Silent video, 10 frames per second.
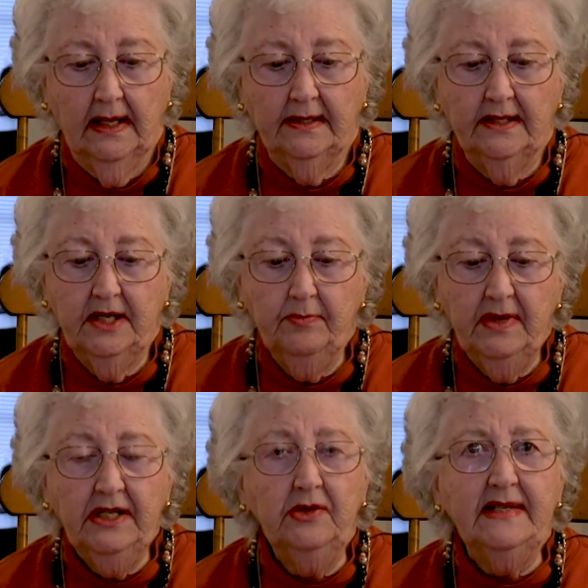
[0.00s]
The
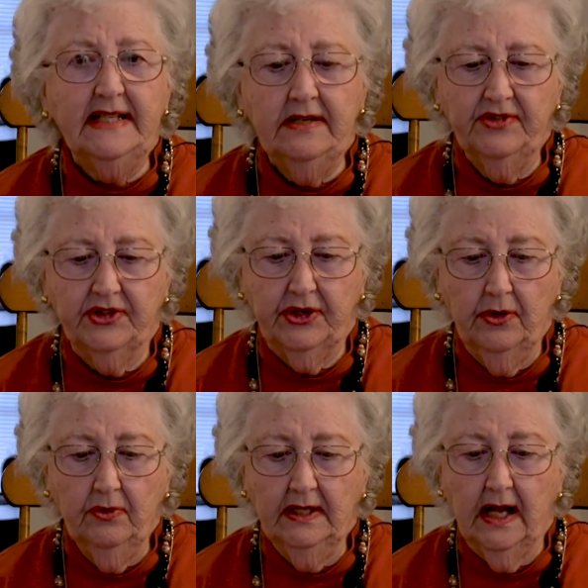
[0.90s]
diminutive
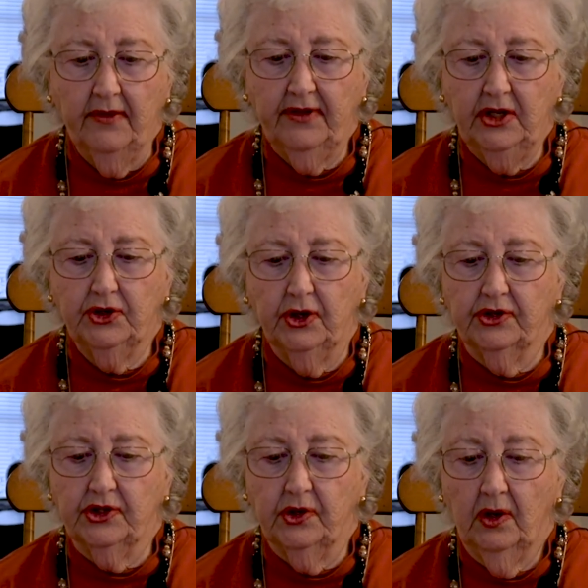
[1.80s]
stone Gothic
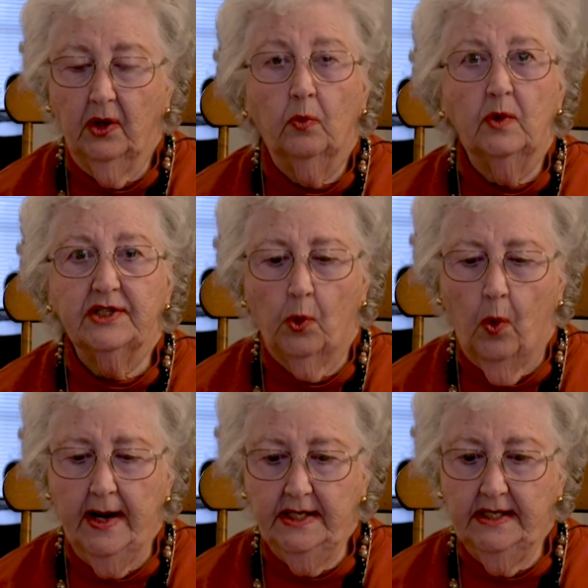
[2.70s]
church was
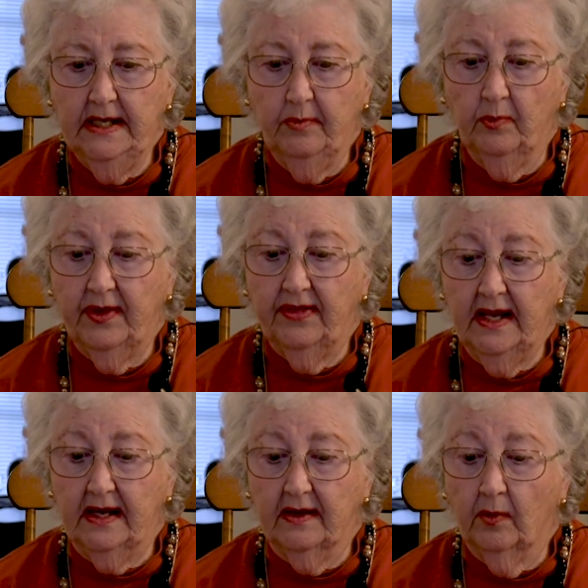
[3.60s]
quite dim
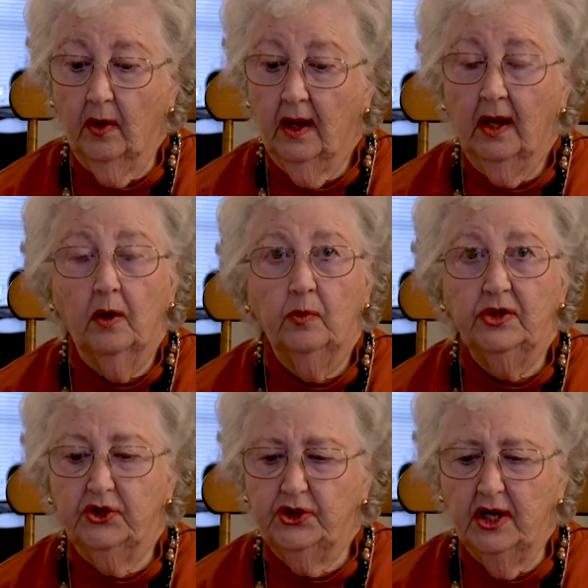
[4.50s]
within,
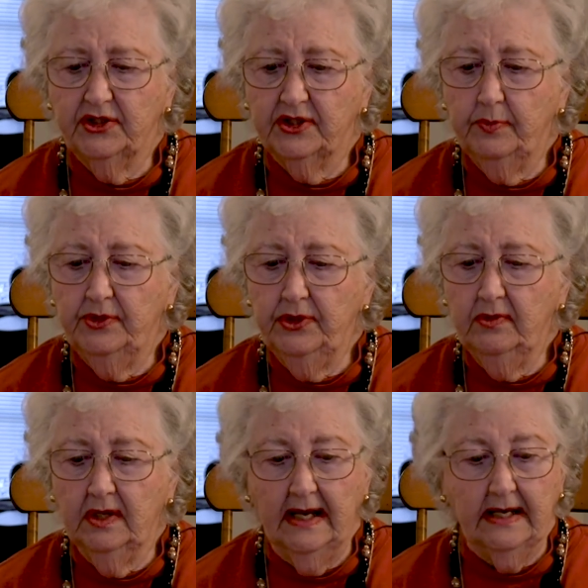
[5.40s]
with just
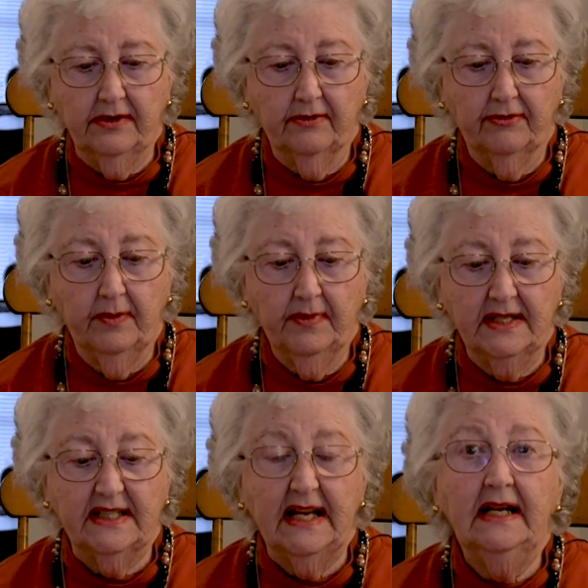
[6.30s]
subdued light from the
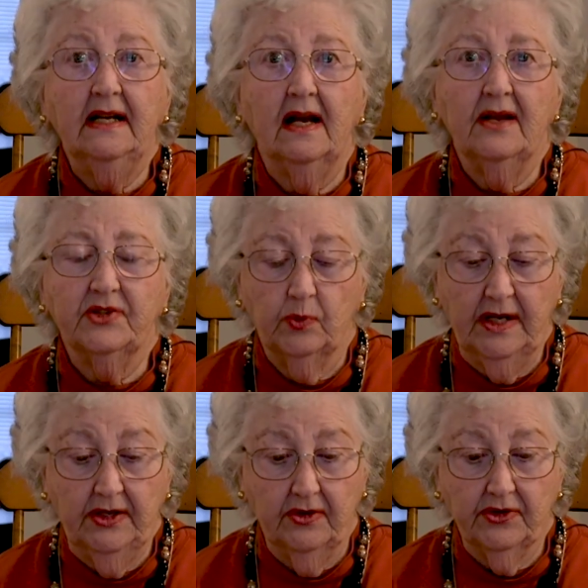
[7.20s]
stained-glass
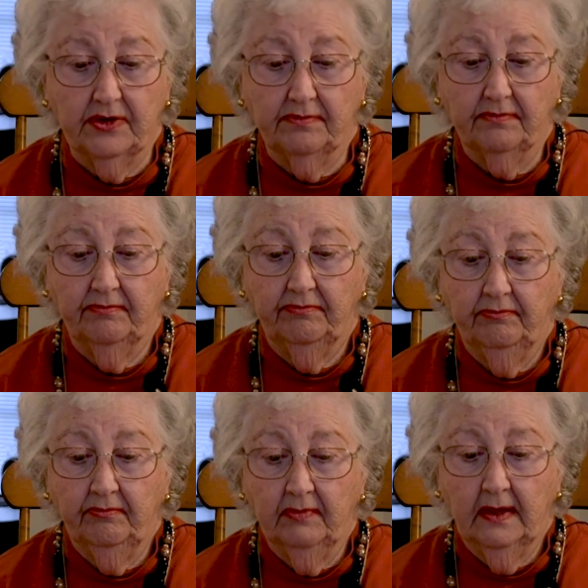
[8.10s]
windows.
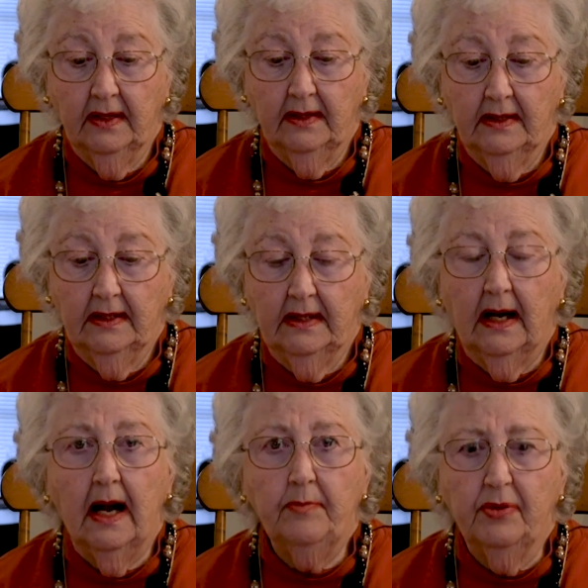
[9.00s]

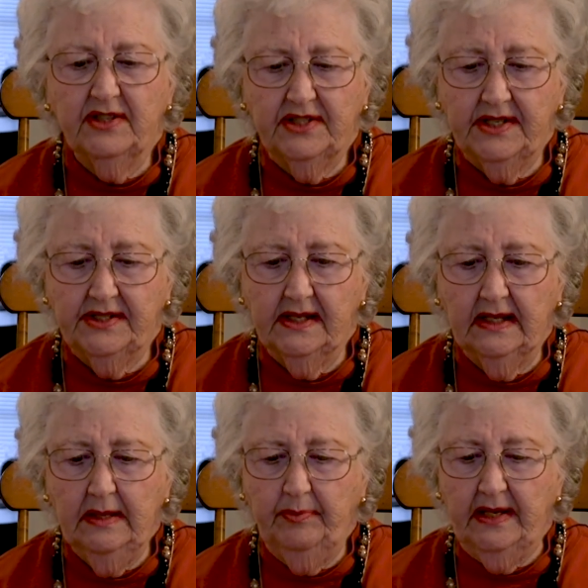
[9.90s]
I
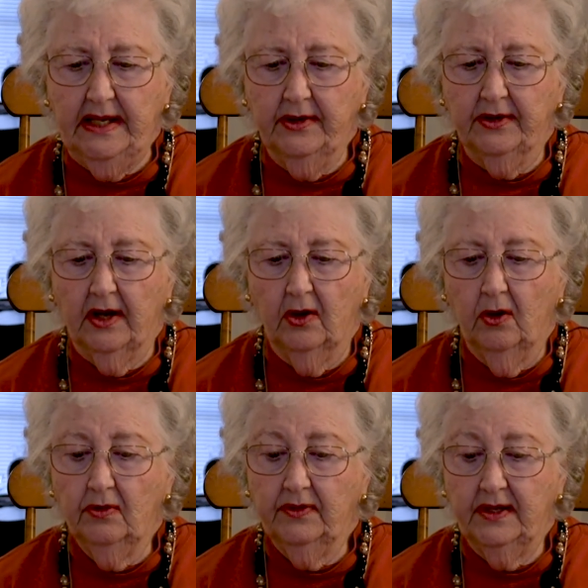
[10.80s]
persistently peered
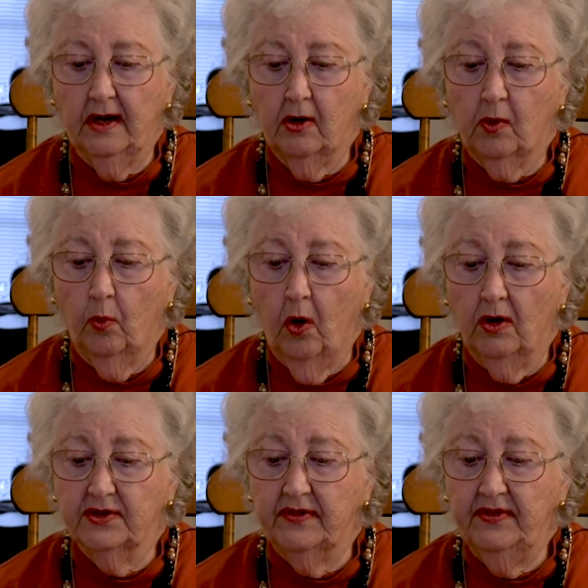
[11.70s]
along the dark
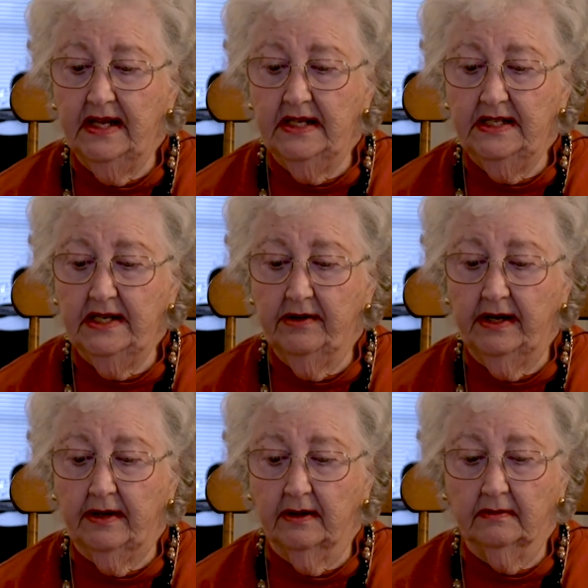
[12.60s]
walls of the
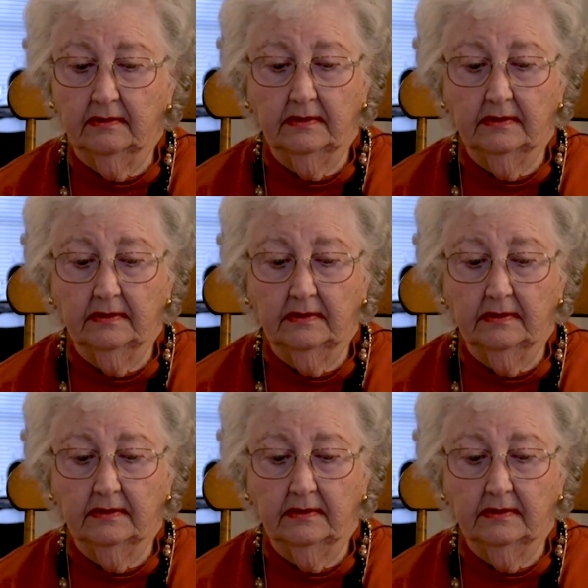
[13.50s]
interior.